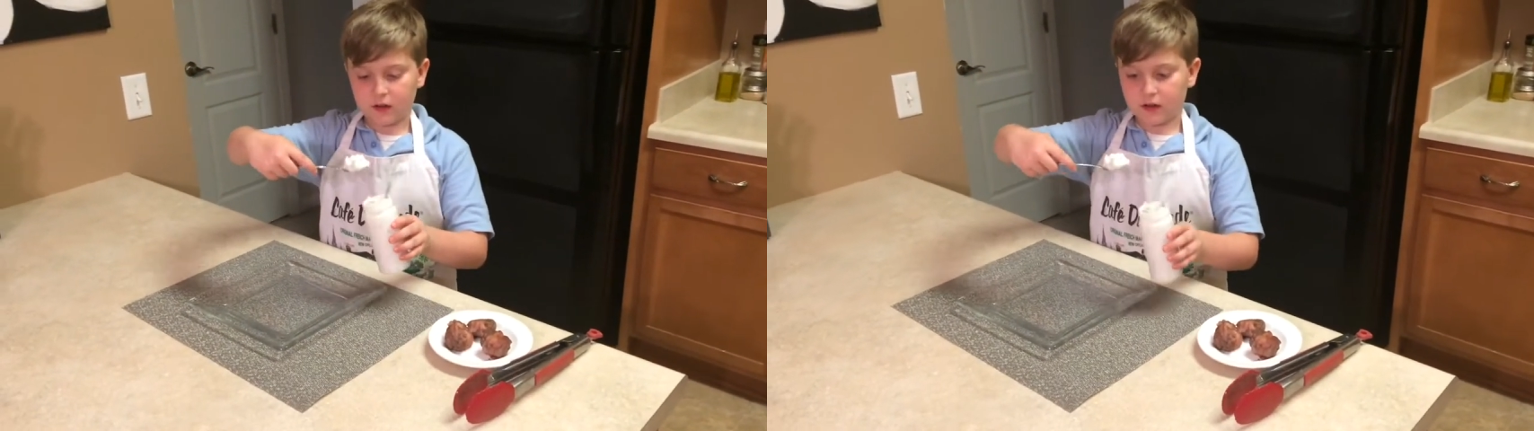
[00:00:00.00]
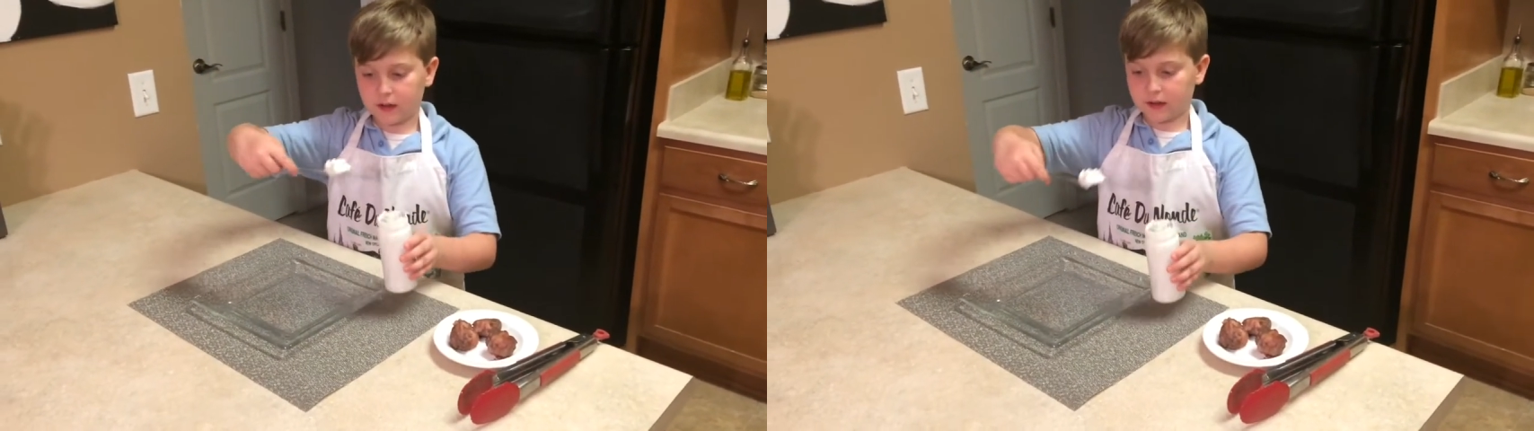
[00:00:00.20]

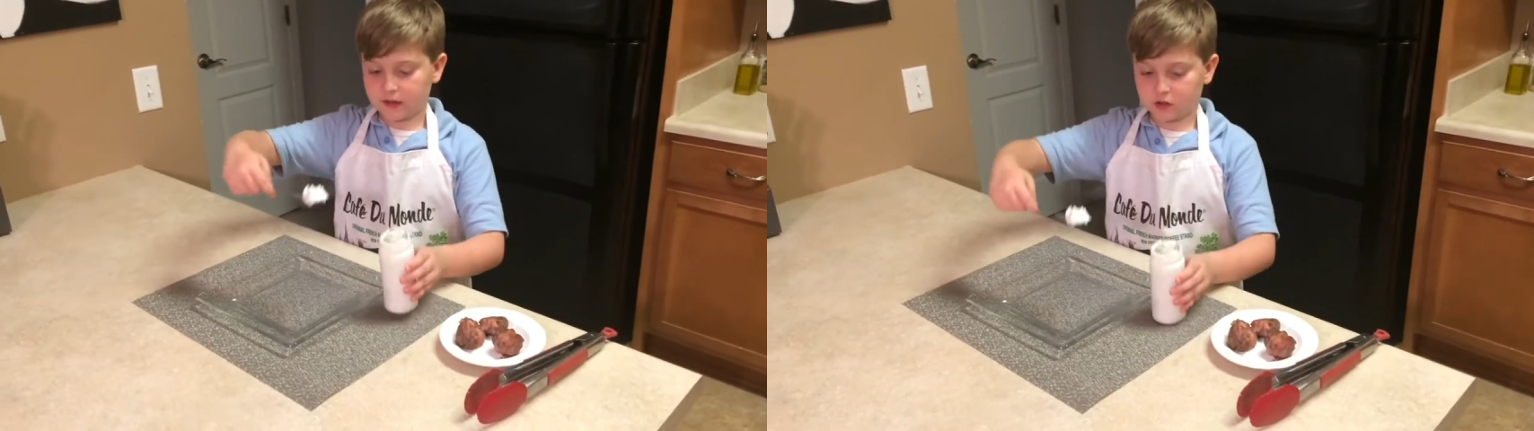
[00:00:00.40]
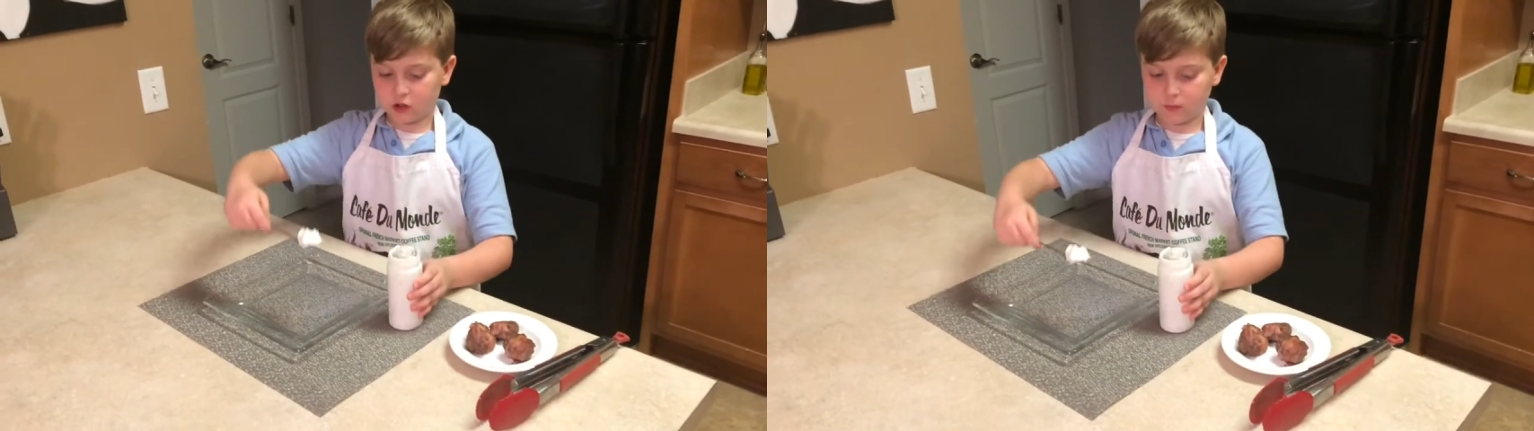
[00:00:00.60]
not
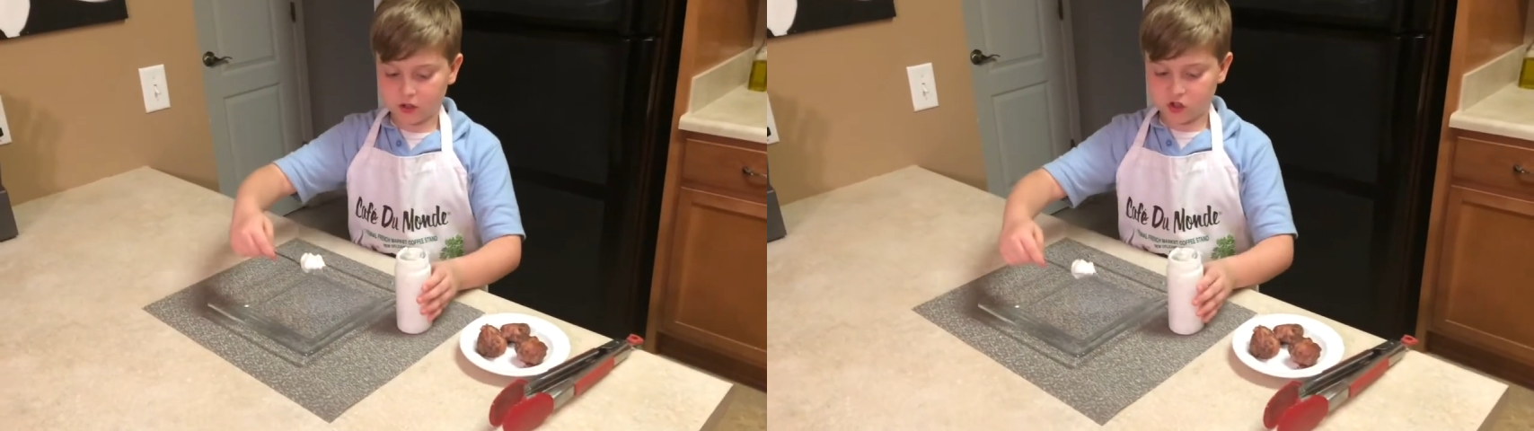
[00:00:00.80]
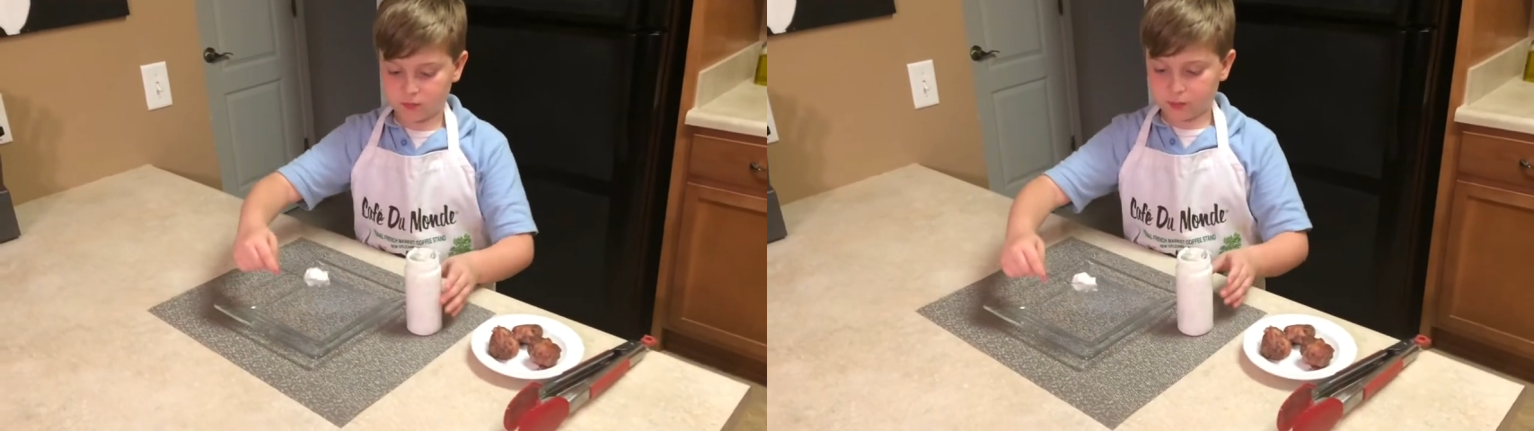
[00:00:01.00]
get too
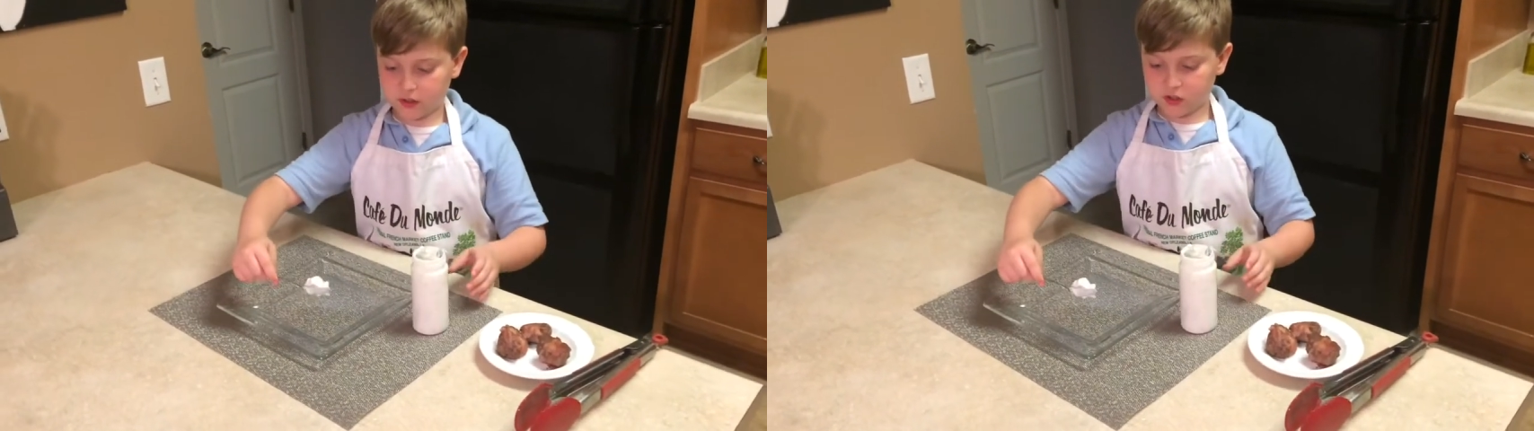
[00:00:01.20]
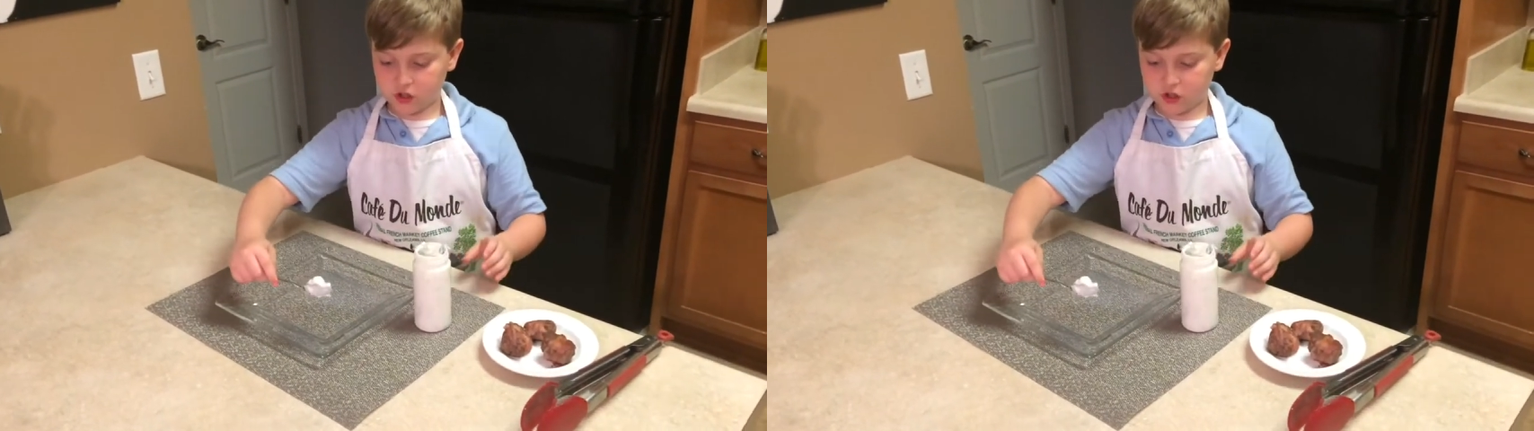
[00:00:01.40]
much, but